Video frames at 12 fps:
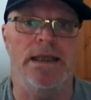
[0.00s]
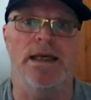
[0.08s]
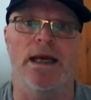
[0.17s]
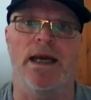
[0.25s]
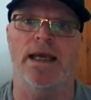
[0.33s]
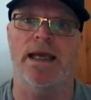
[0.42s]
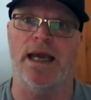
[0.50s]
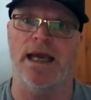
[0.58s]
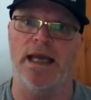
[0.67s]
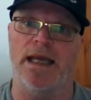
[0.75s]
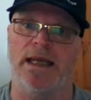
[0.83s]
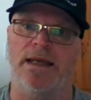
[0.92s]

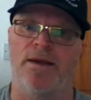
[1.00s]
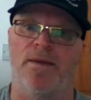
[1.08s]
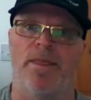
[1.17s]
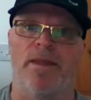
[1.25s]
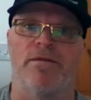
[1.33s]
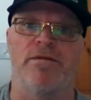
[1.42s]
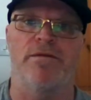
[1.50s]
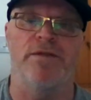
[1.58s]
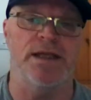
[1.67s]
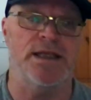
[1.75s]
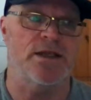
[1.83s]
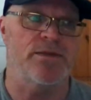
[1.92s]
Again,
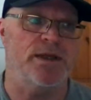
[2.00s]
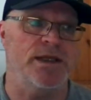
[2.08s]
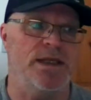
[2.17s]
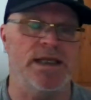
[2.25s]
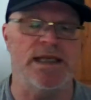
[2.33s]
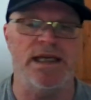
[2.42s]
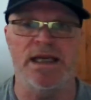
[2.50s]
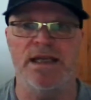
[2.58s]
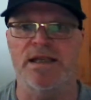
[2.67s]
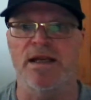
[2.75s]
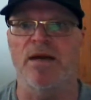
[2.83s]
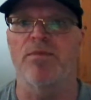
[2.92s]
vitamin D
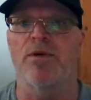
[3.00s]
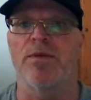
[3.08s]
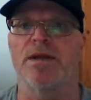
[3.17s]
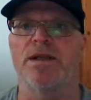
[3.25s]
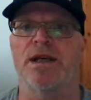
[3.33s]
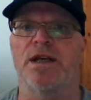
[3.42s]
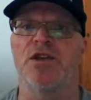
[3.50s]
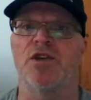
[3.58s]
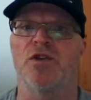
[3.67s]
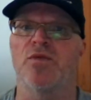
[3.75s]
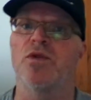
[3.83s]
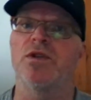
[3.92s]

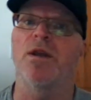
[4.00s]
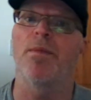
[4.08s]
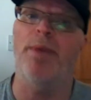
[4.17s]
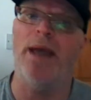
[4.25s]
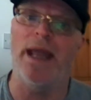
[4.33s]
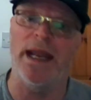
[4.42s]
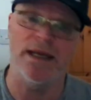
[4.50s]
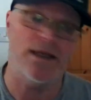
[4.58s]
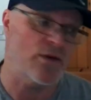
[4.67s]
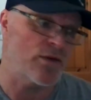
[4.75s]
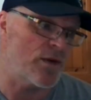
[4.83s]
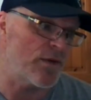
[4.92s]
supplementation would depend
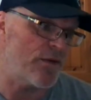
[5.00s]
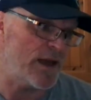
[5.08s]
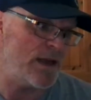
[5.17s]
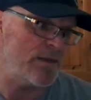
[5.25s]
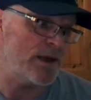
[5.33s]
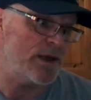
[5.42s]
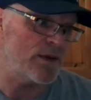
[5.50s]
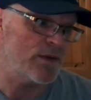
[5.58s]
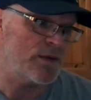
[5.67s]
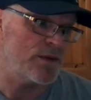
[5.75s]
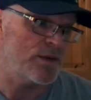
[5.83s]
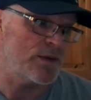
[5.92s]
on the female,